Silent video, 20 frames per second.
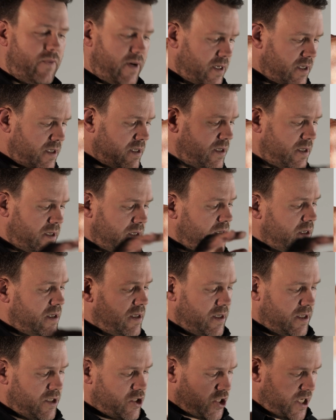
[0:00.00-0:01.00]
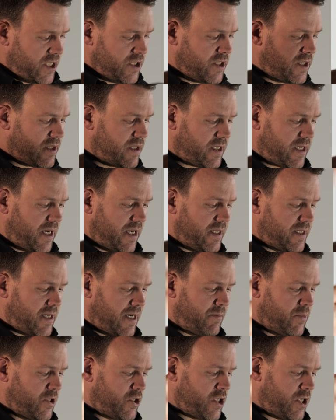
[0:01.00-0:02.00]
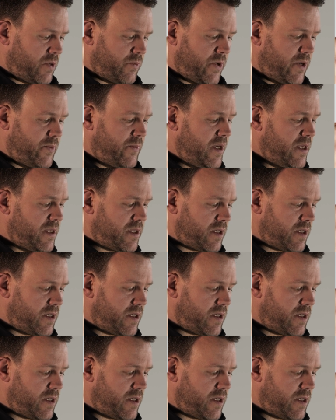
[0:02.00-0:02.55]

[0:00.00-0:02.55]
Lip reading: when changing the color temperature, where we